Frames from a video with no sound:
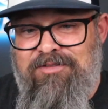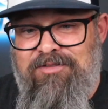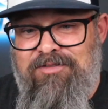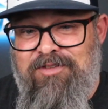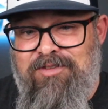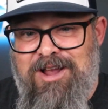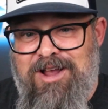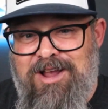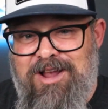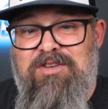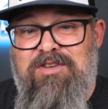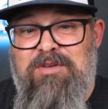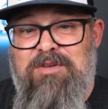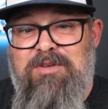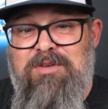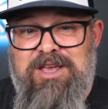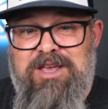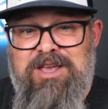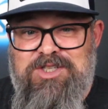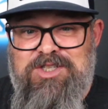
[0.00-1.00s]
giving me an
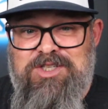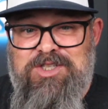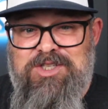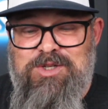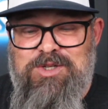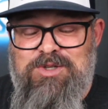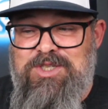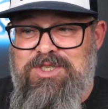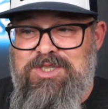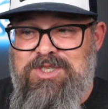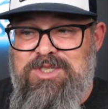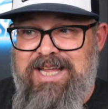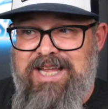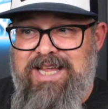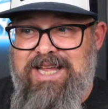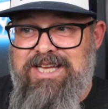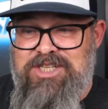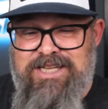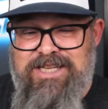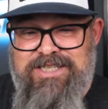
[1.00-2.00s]
excuse to like
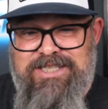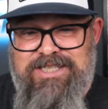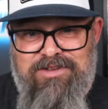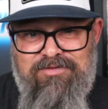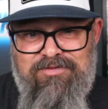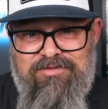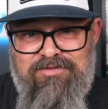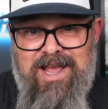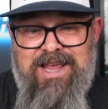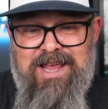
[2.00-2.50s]
justify